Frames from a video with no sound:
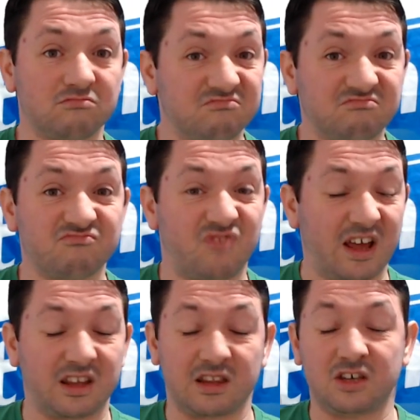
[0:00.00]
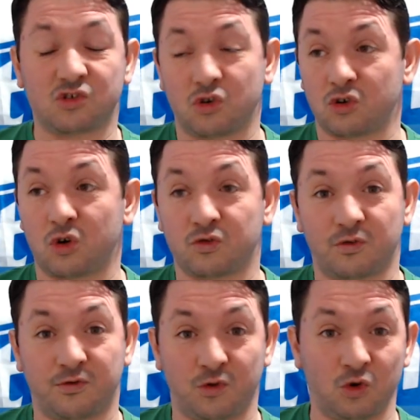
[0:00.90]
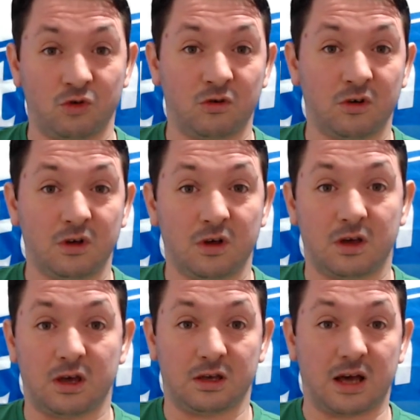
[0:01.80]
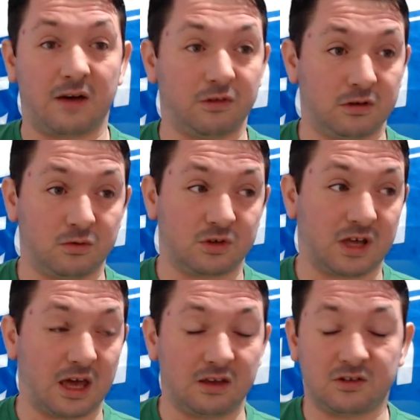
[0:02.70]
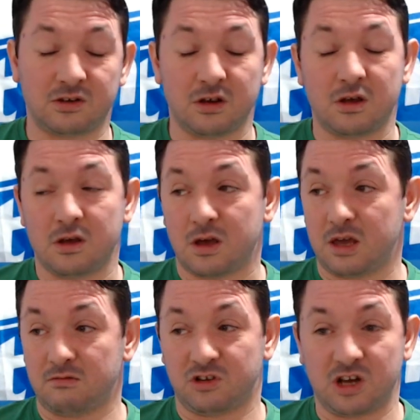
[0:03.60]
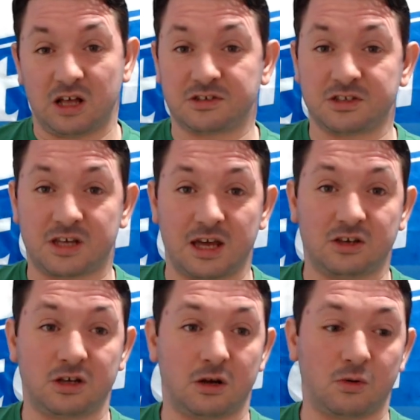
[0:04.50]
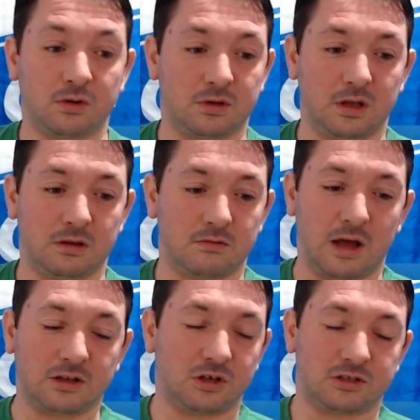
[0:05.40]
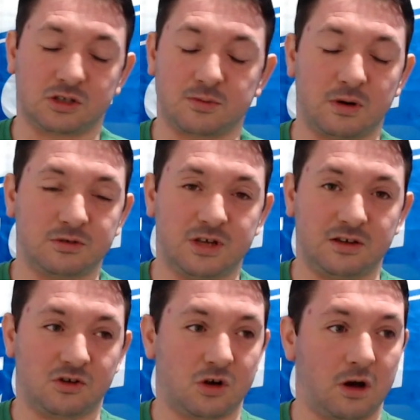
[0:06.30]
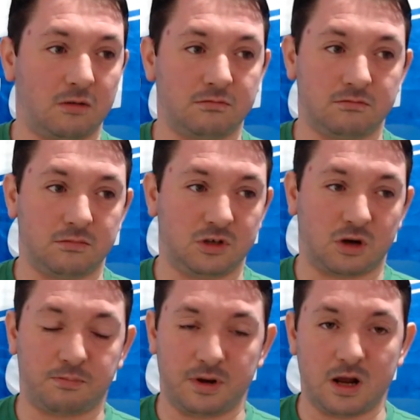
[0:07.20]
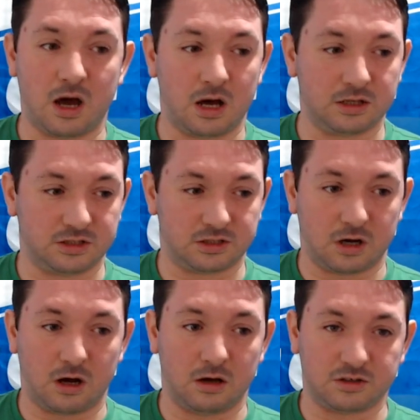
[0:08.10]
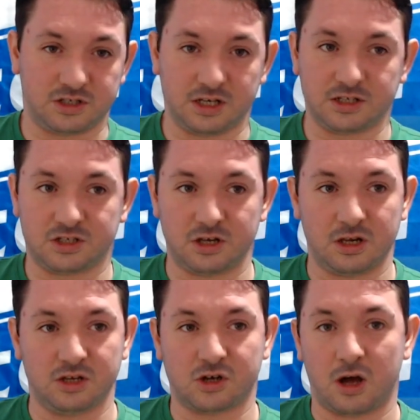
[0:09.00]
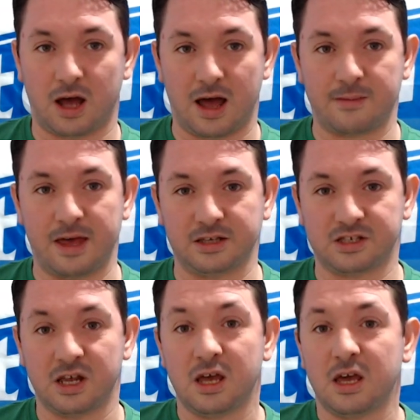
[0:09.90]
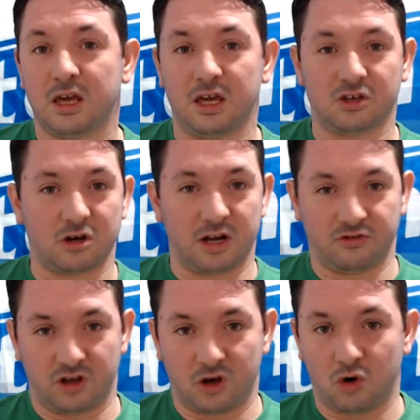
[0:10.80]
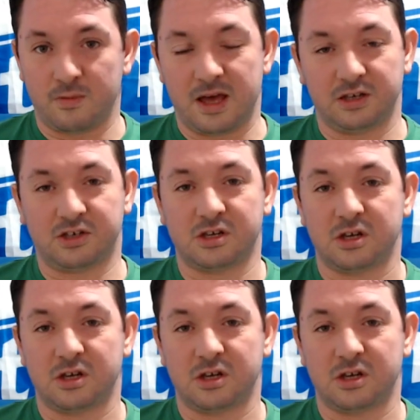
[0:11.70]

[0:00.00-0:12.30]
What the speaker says: regularly, scoring goals for fun. In Calvert-Lewin's case, in Richarlison's case, you know, Ancelotti's come out and said he's got Bernard, he's got Sigurdsson, he's got James, he's got Andre Gomez,